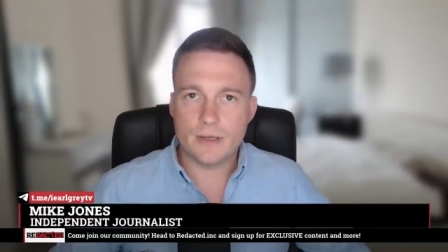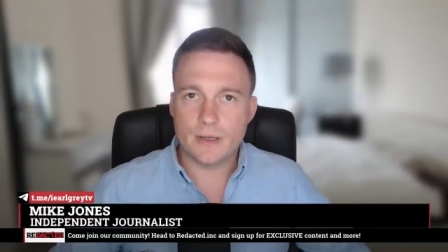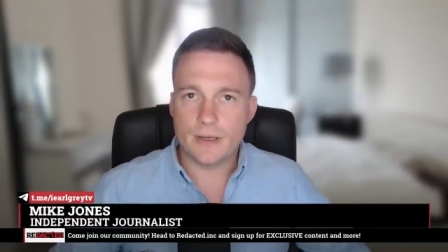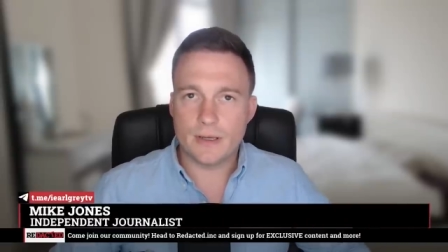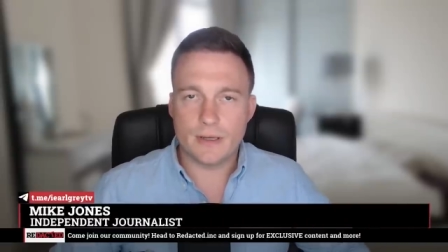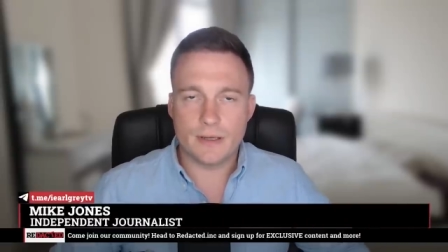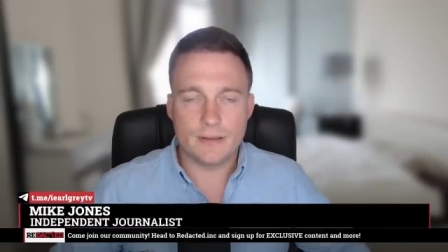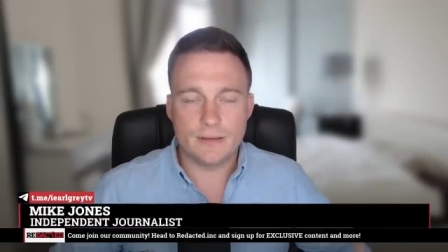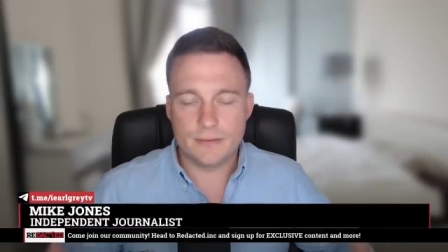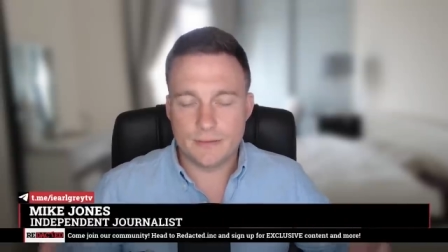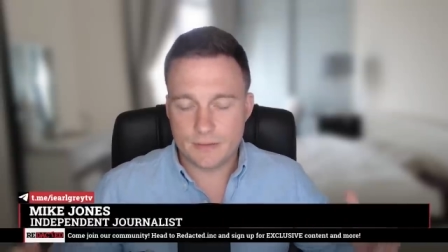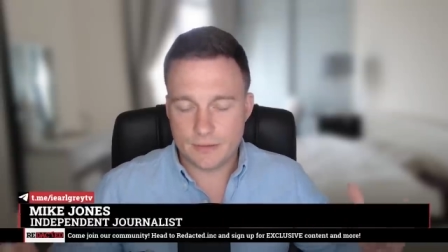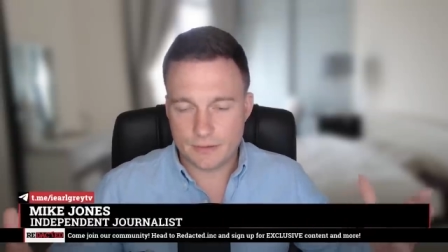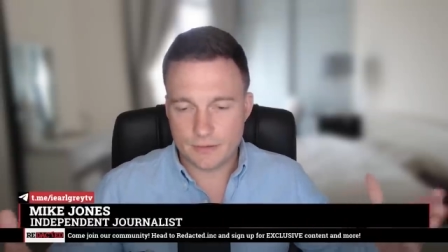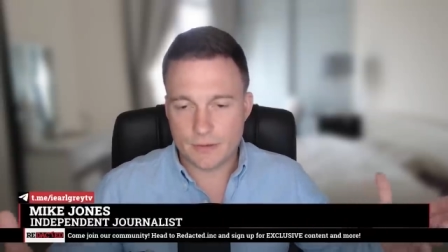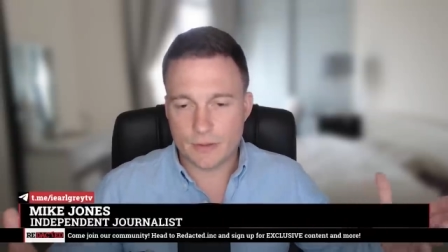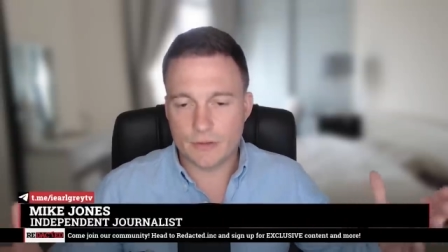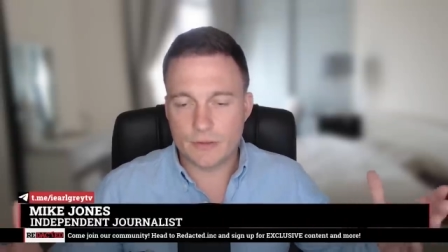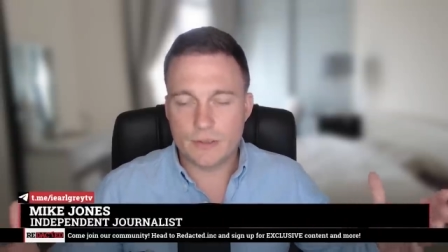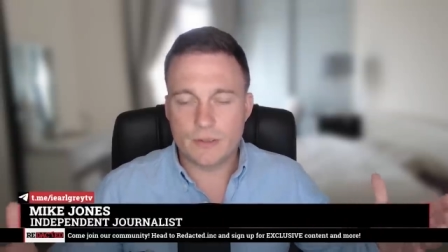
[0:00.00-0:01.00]
And
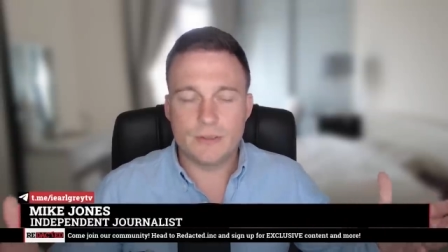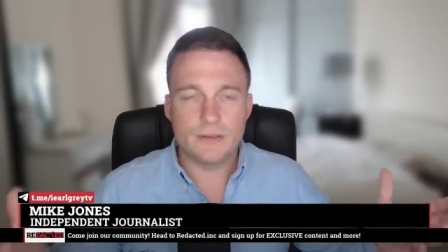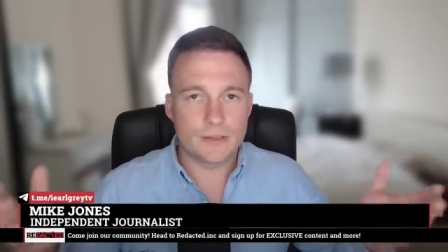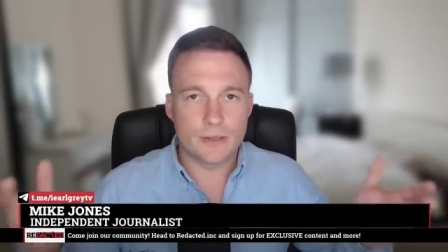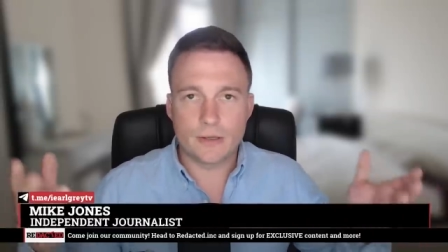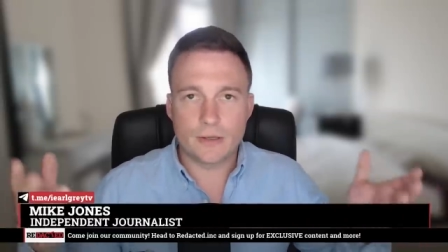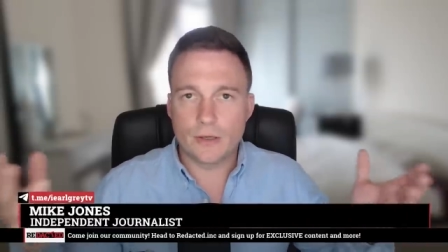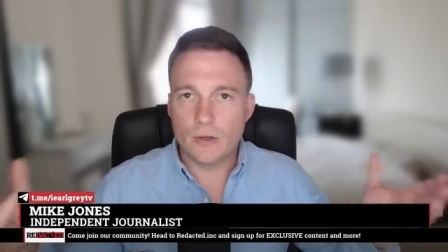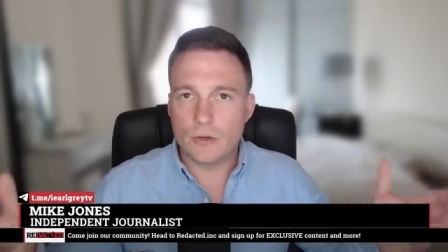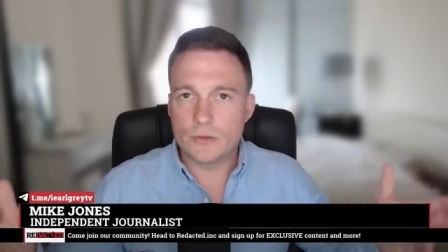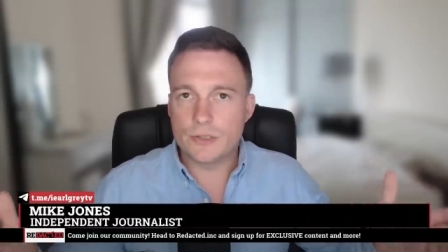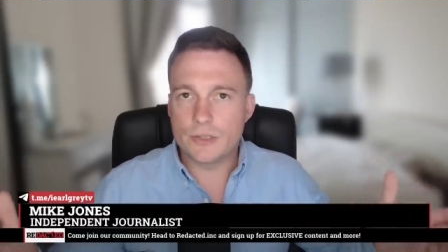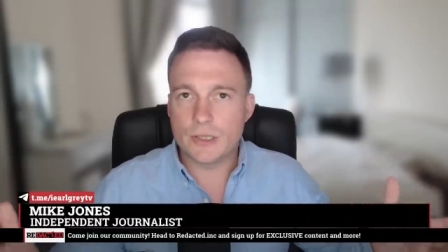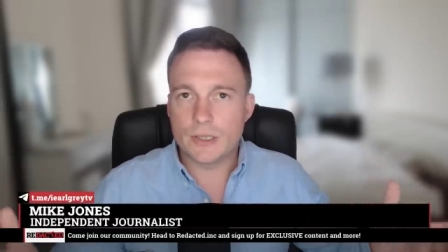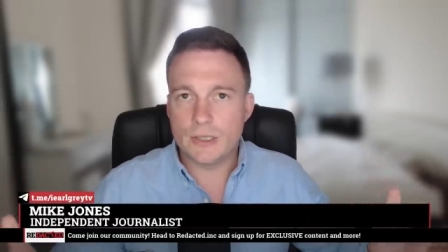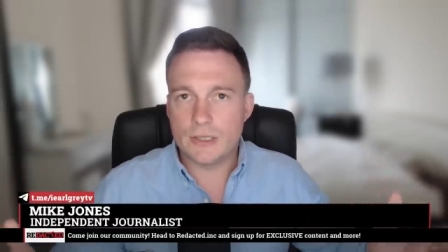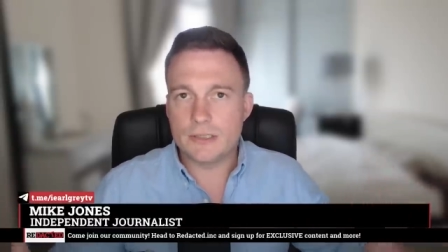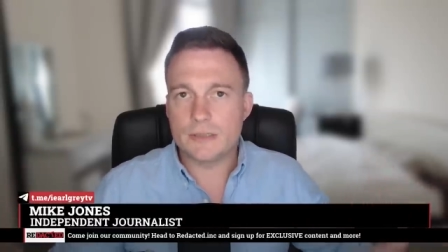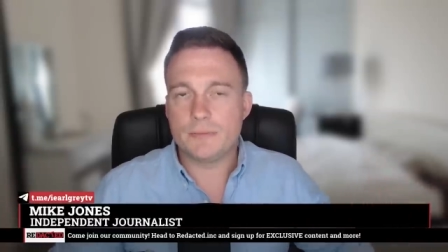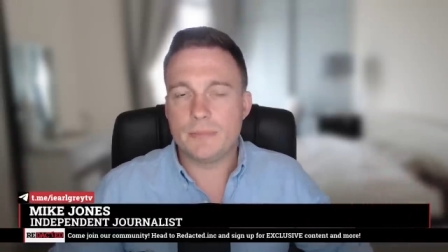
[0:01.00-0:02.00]

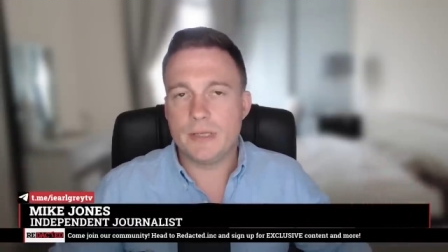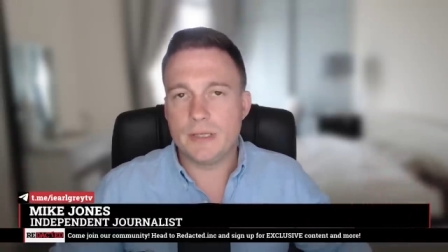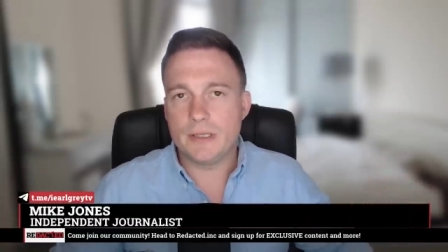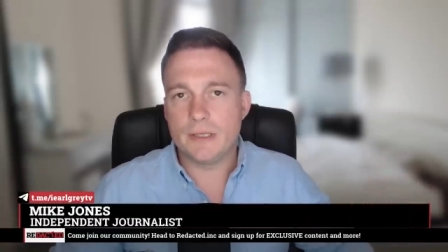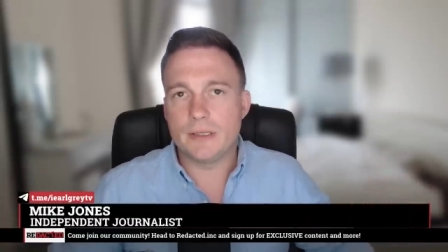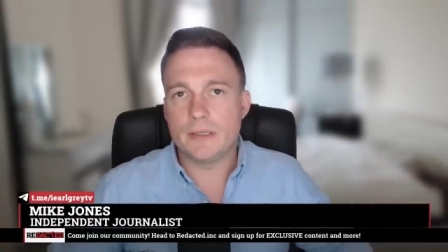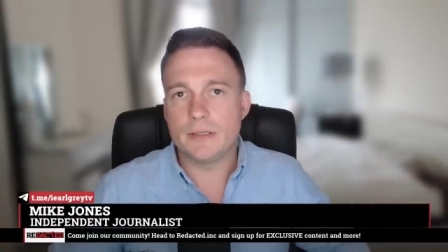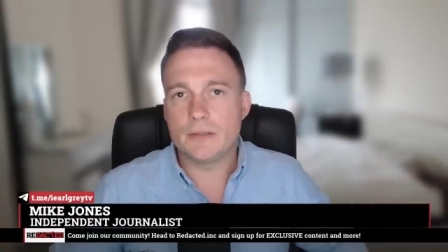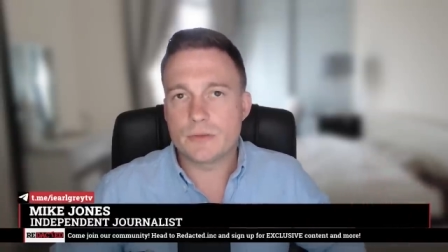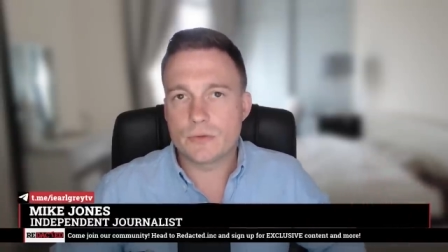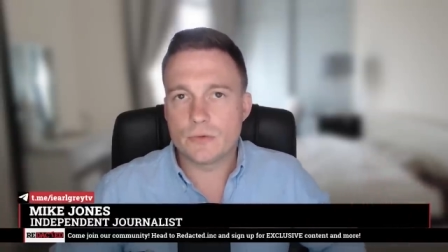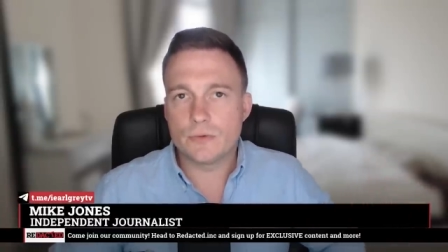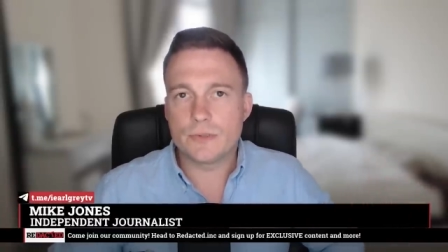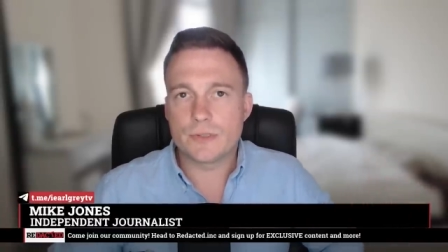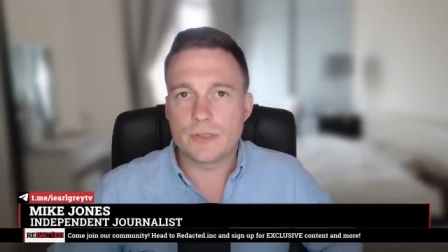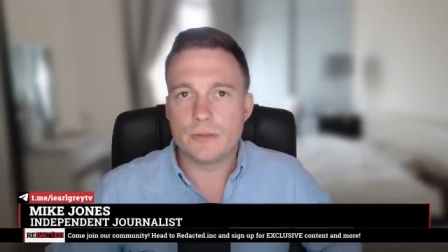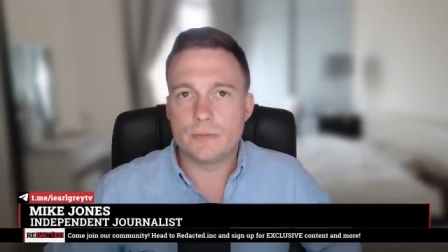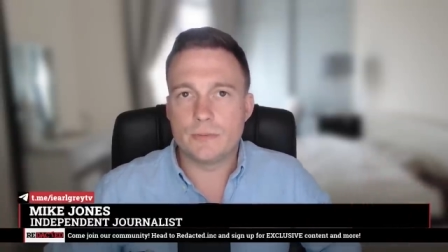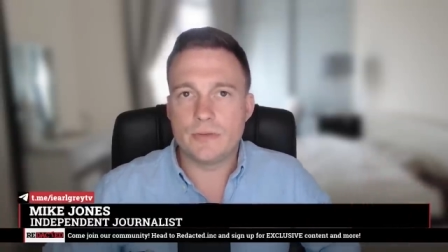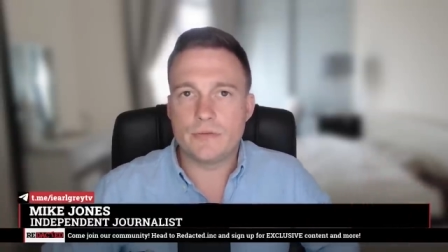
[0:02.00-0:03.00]
psychologically speaking, it's always
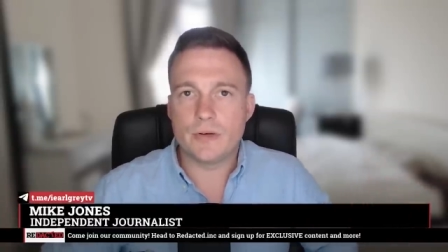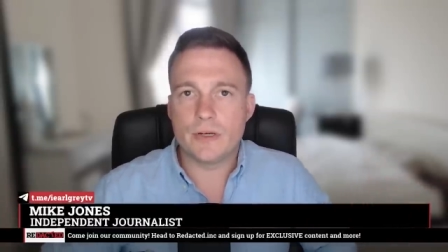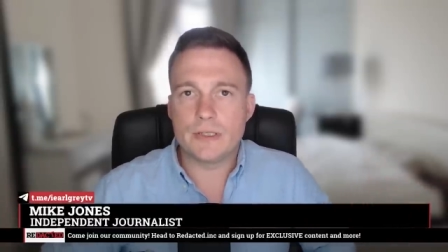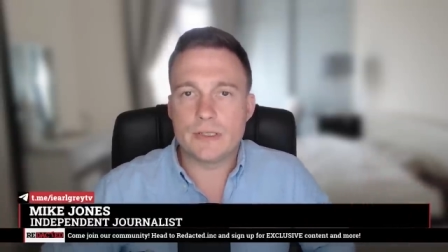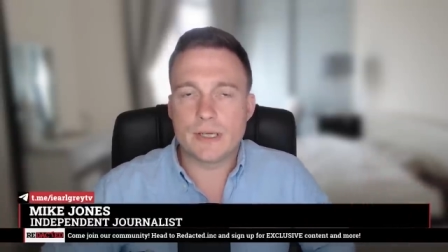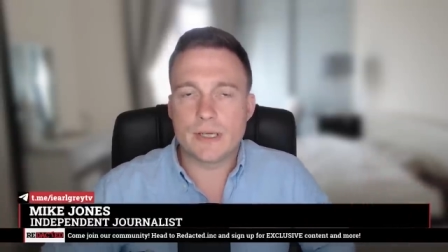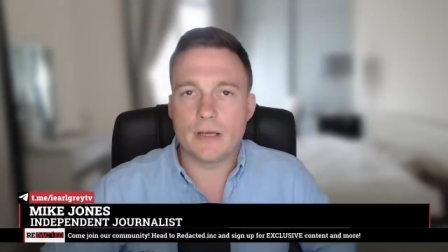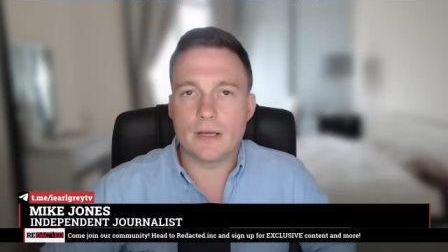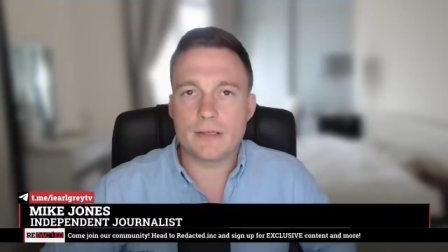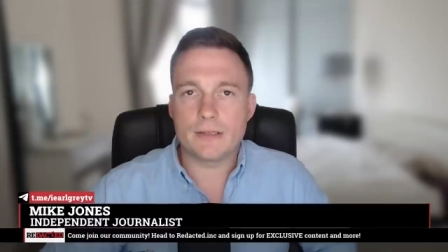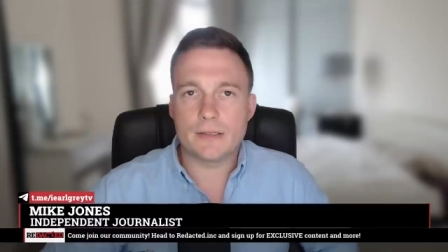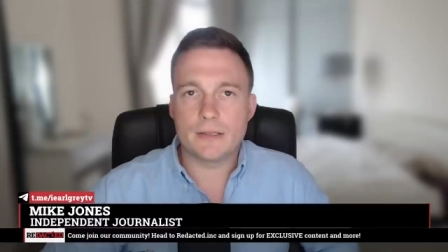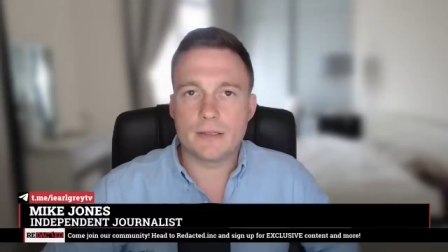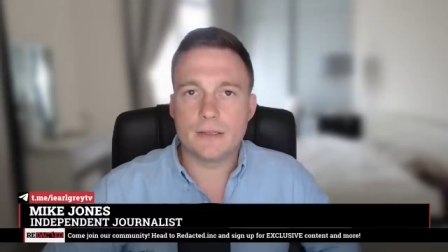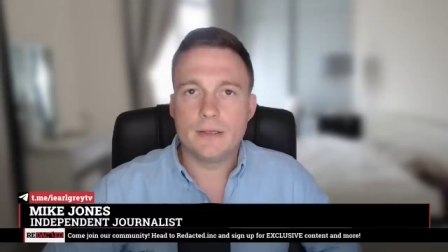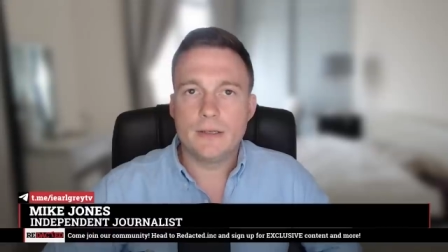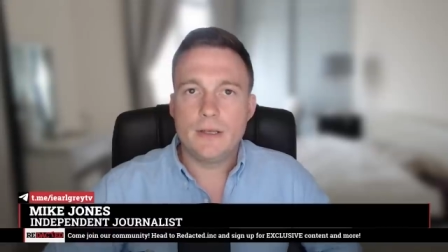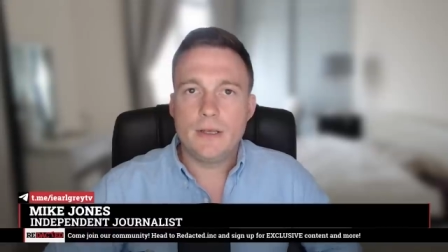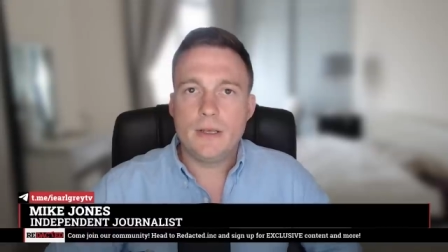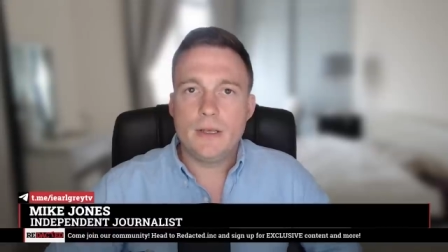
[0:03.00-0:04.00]
going to be very taxing.